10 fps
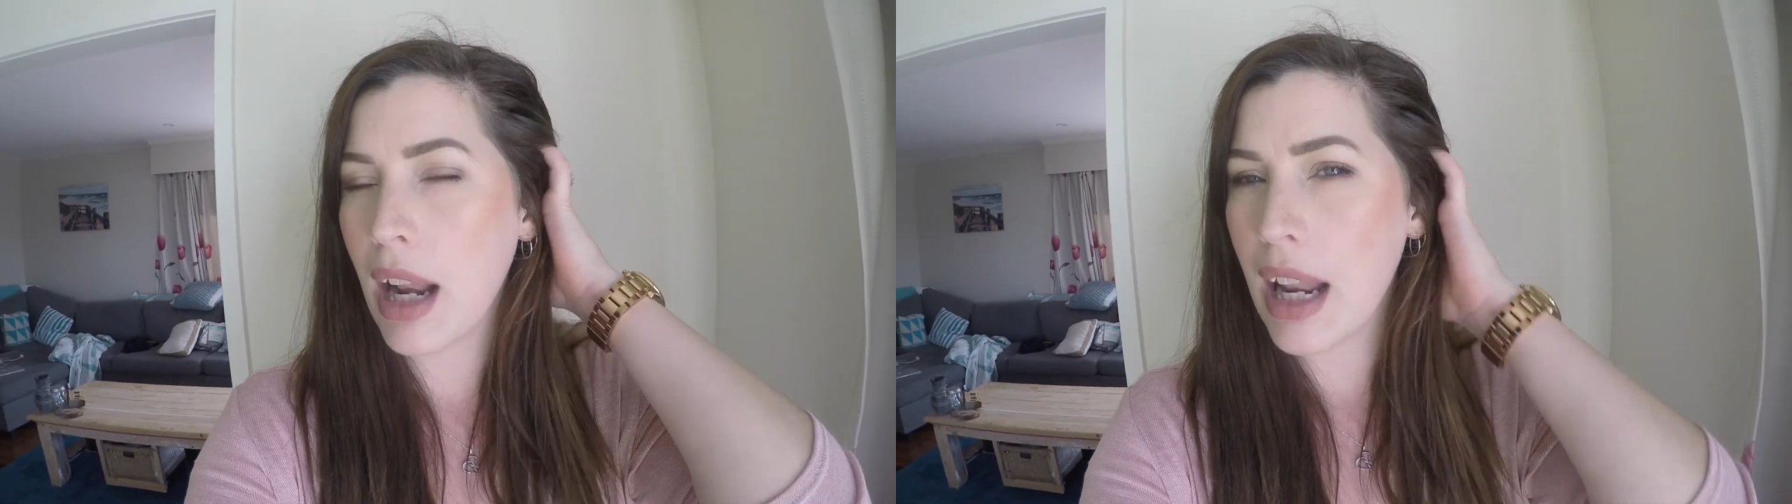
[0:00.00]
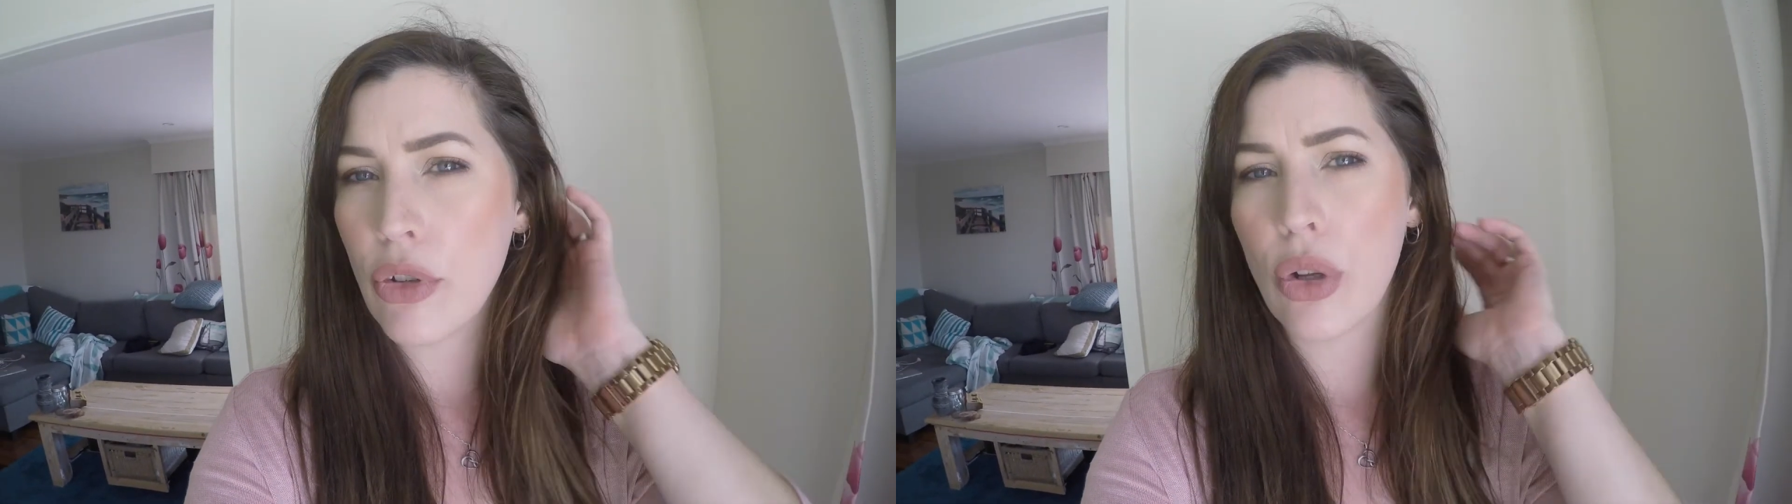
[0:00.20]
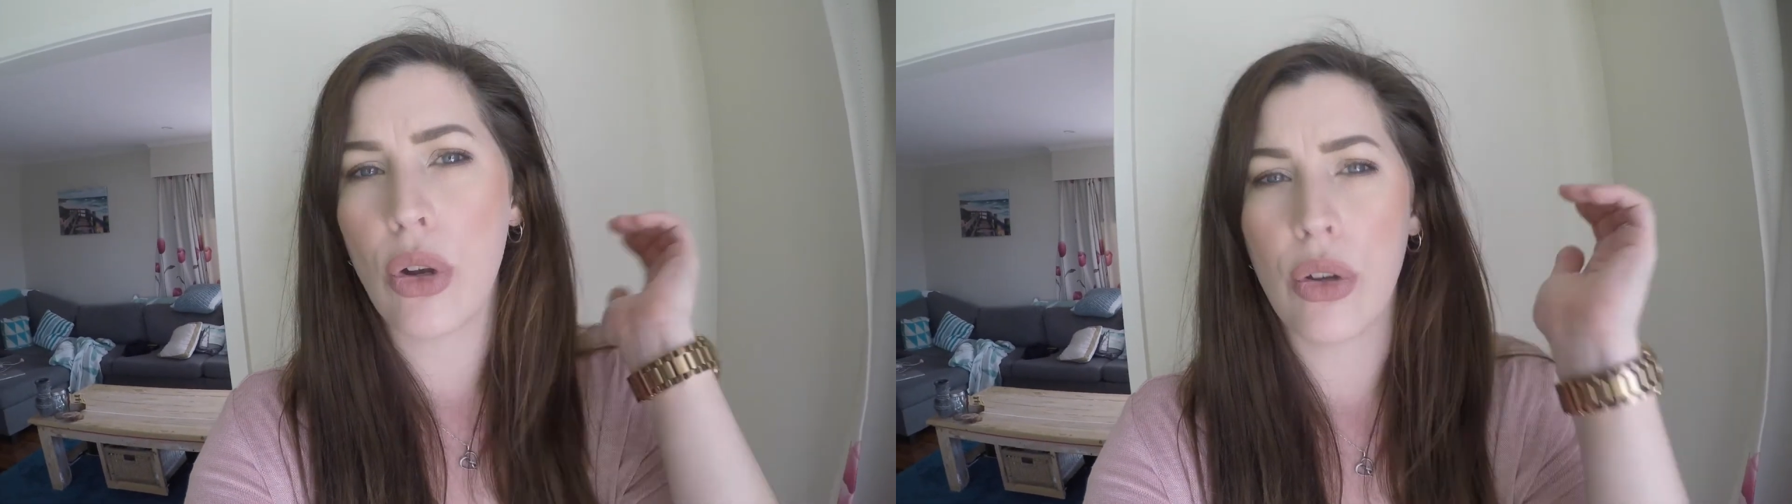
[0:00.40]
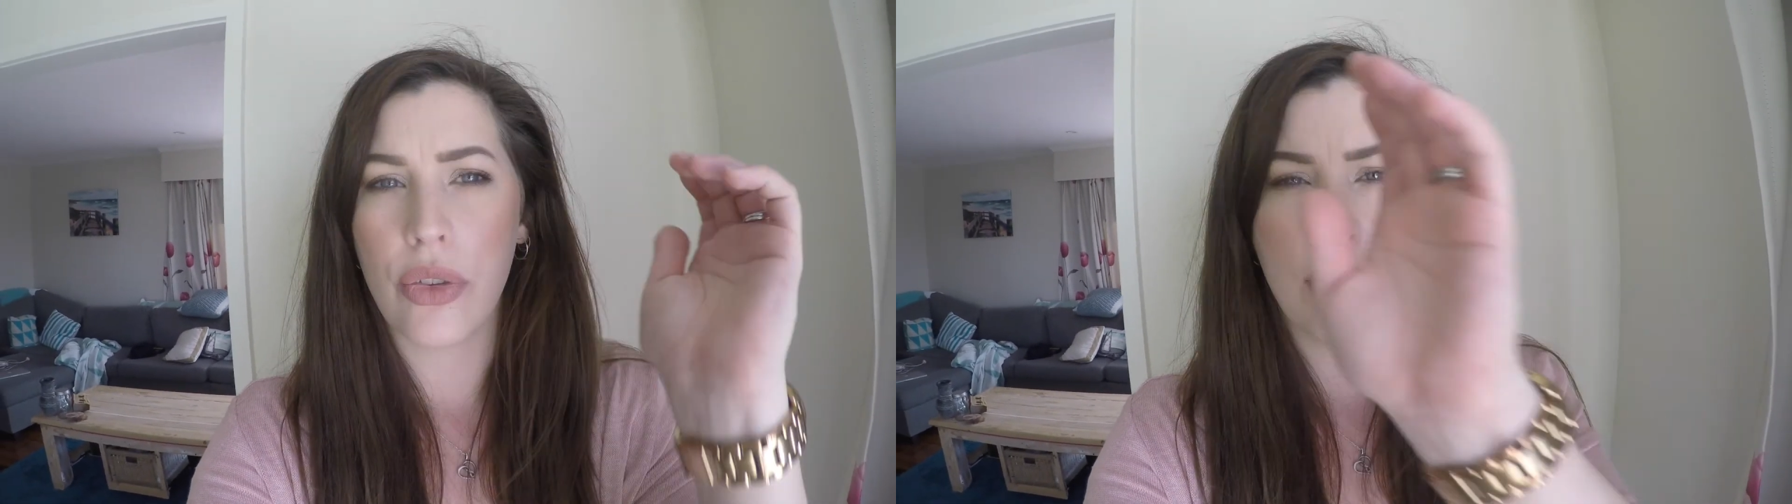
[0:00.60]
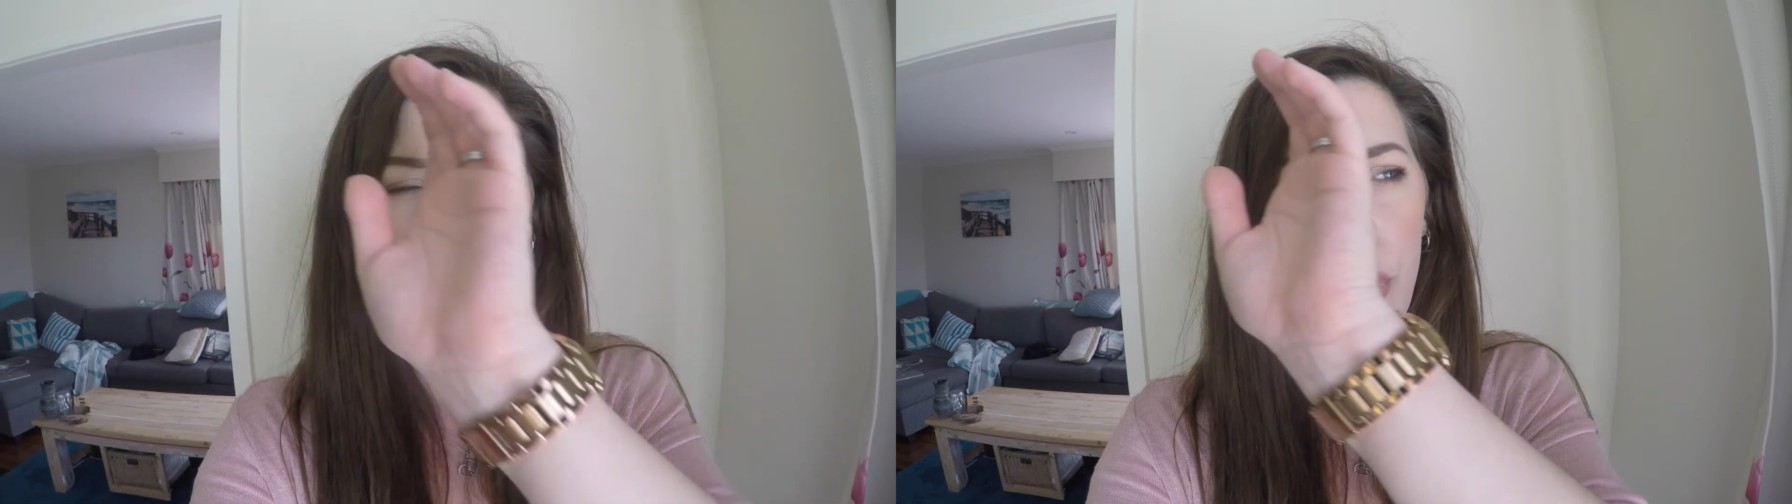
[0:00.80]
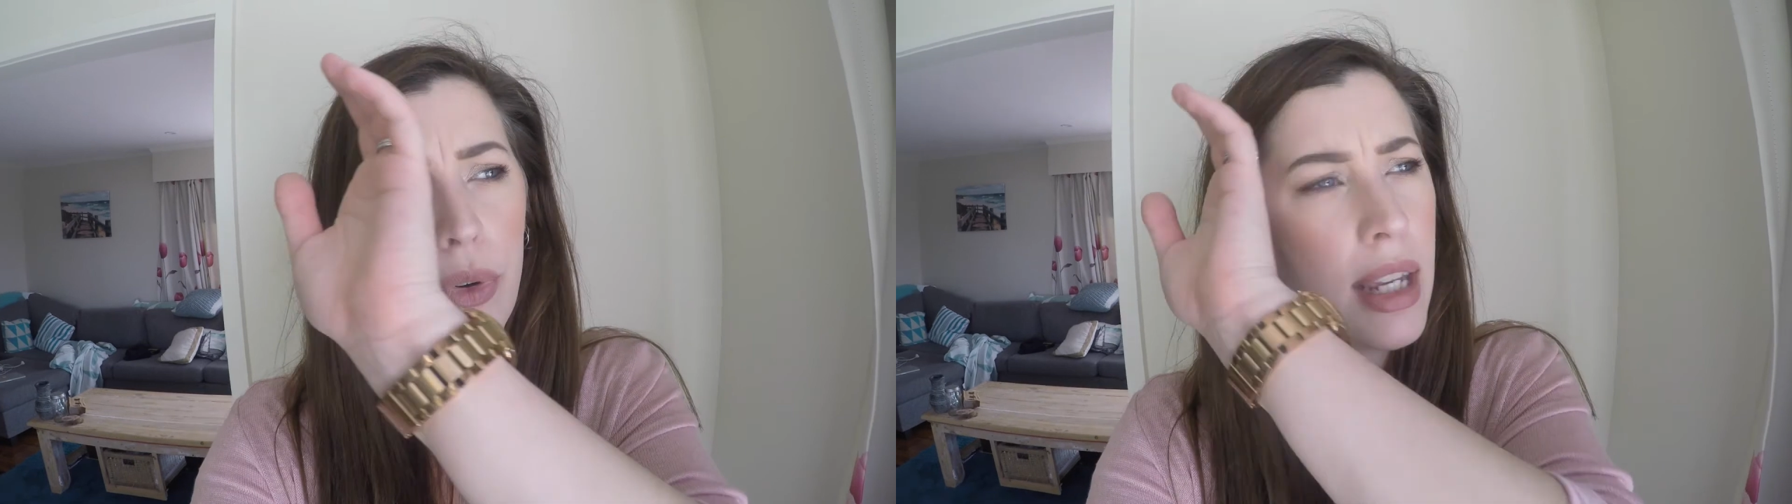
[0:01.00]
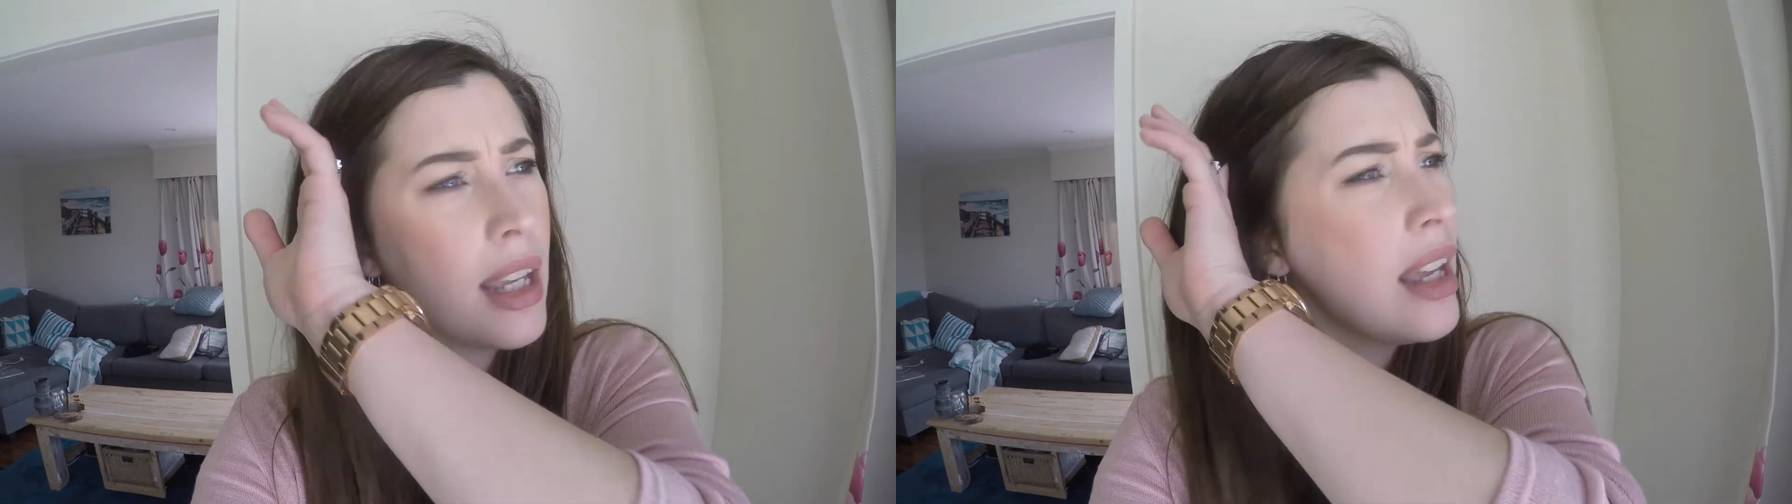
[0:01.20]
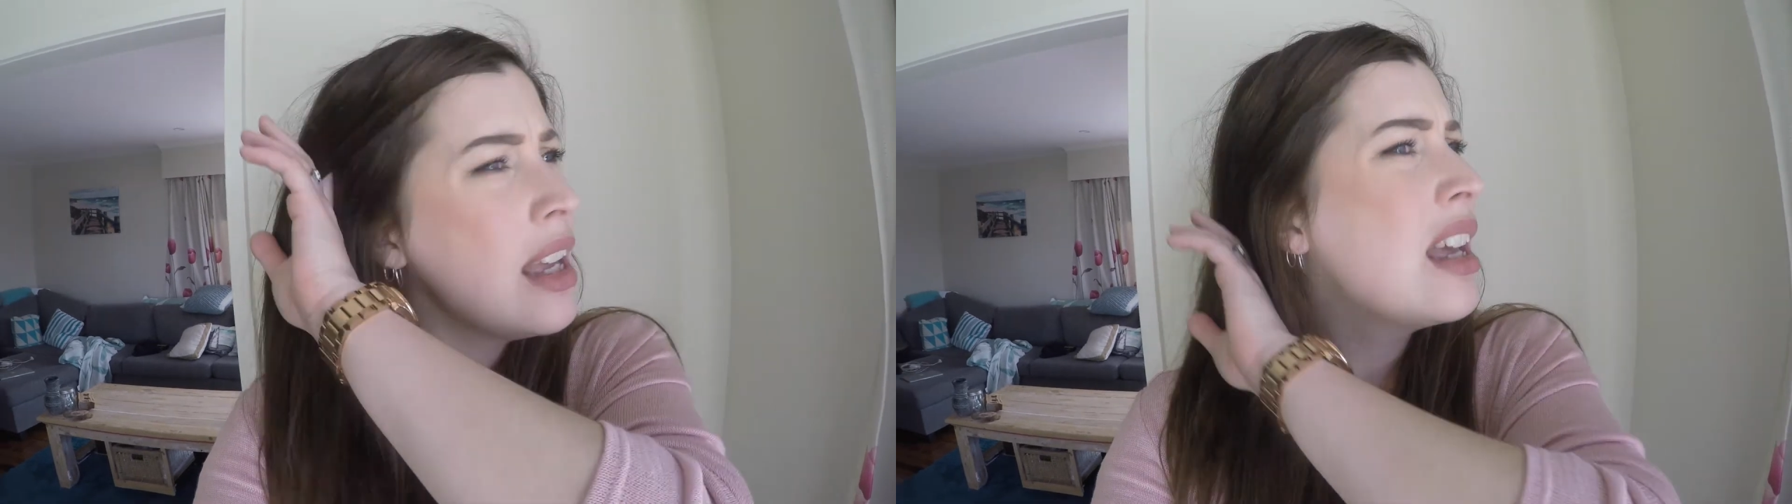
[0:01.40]
11 o'clock this
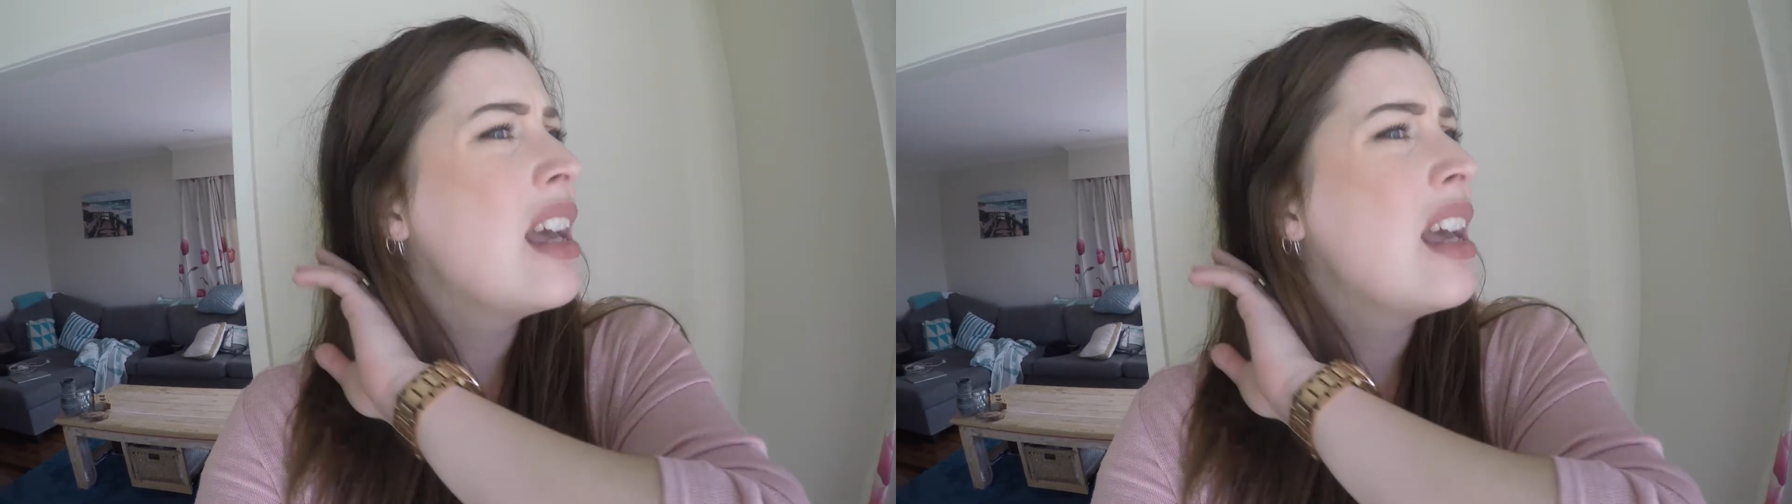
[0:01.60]
morning,